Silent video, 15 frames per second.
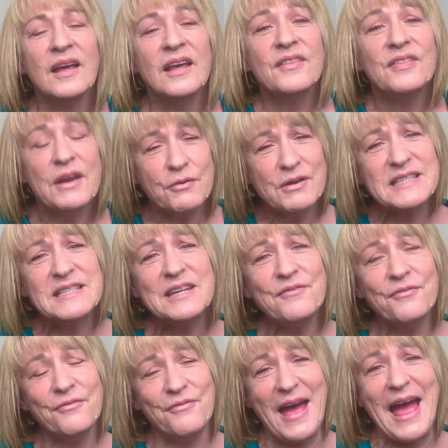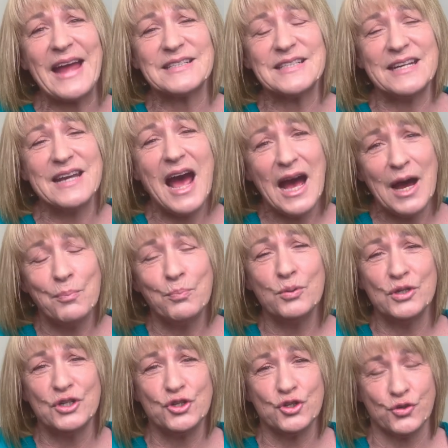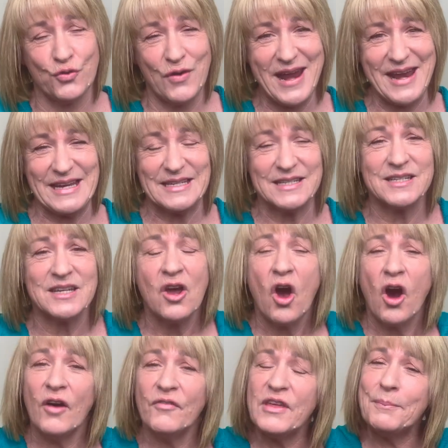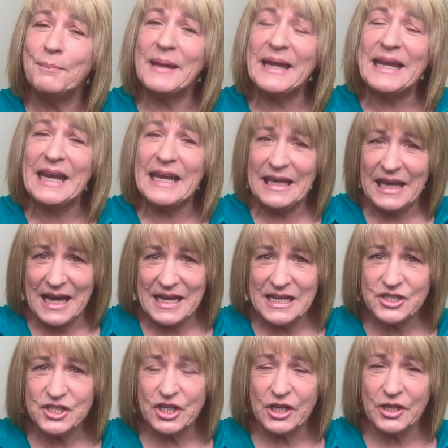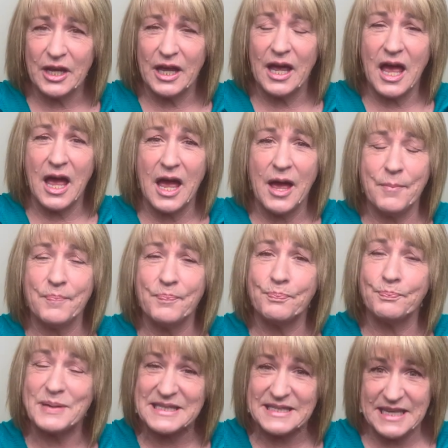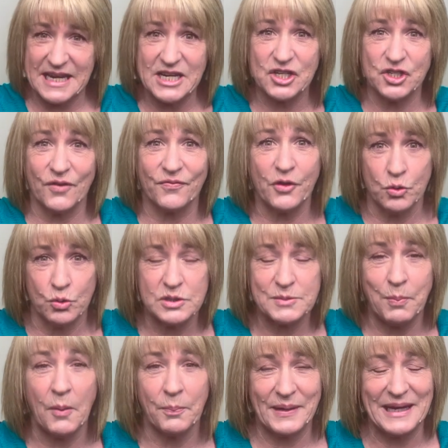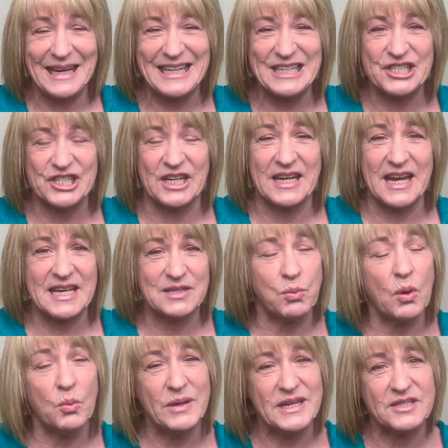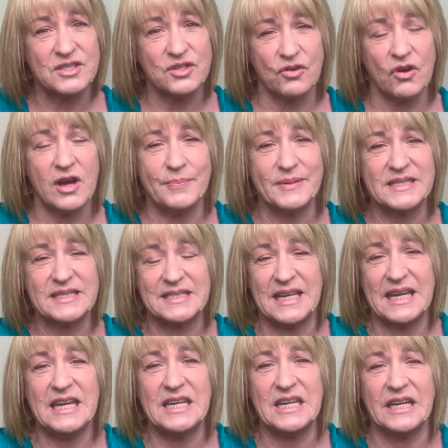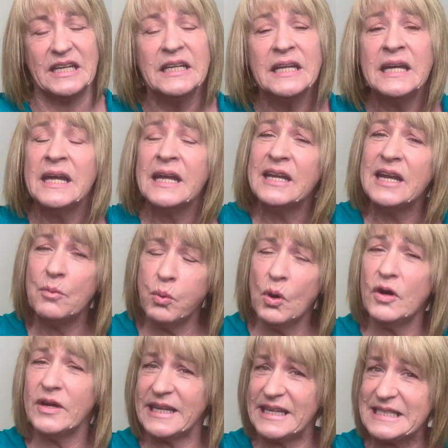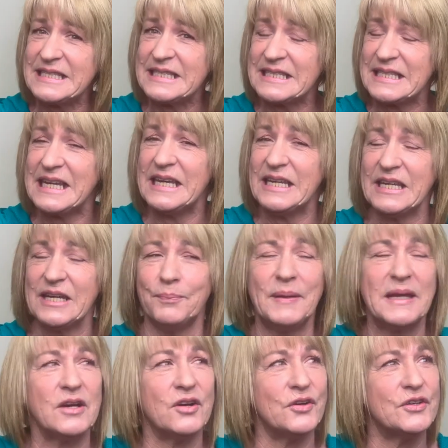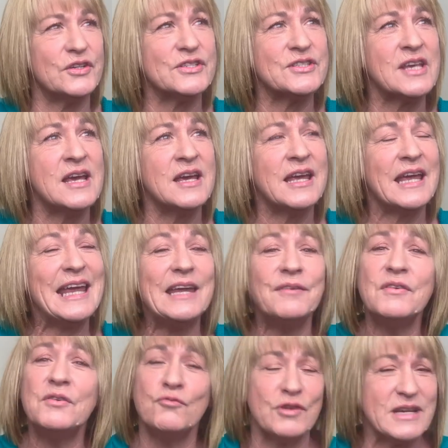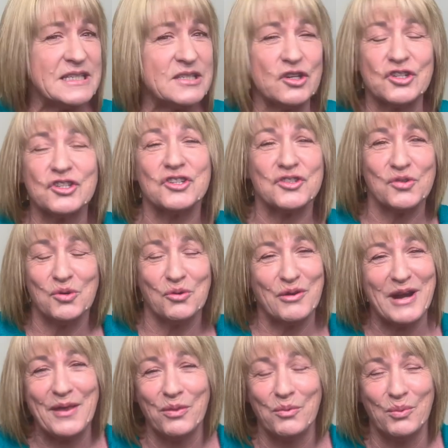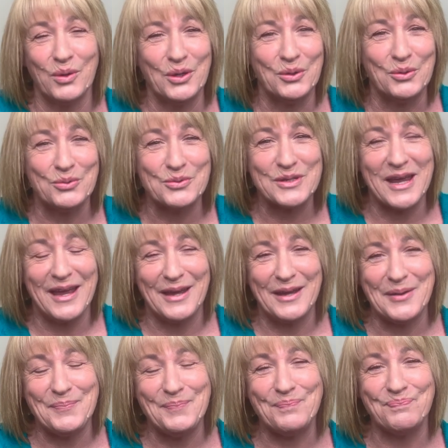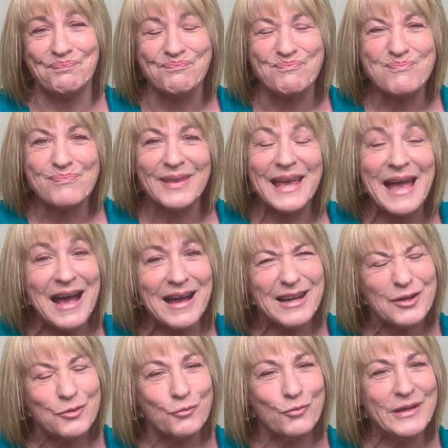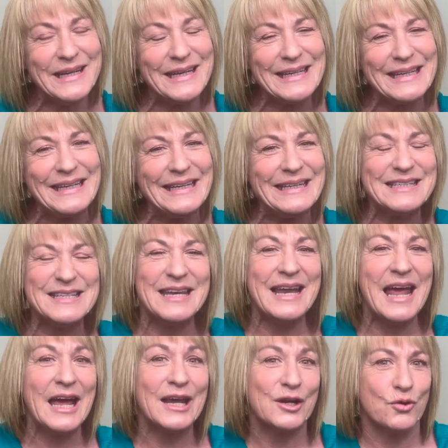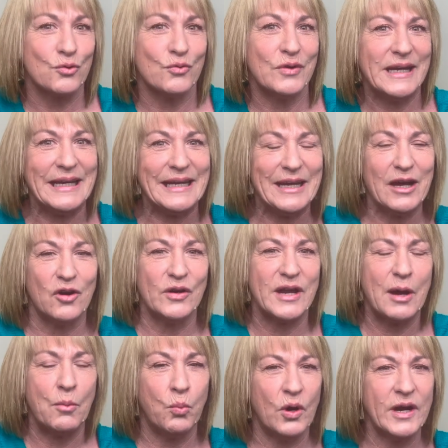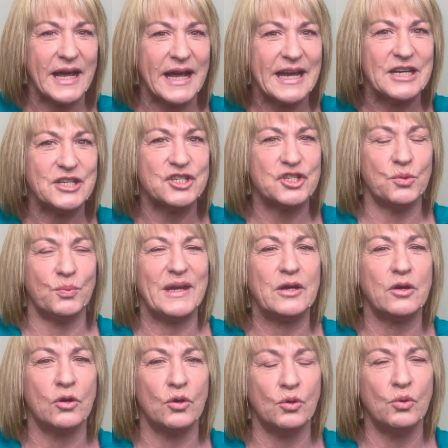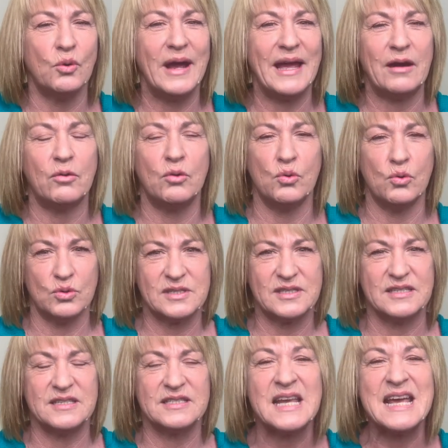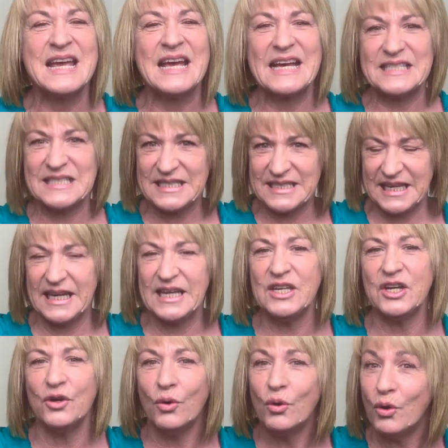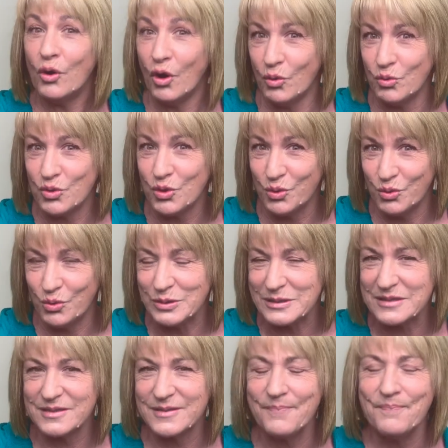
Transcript: There is in fact an upward trend of there being a larger percentage of the horse population as what we describe as senior. Now, what is senior? Because even researchers all around the world can't really agree on at what age do we call our horses a senior or old horse.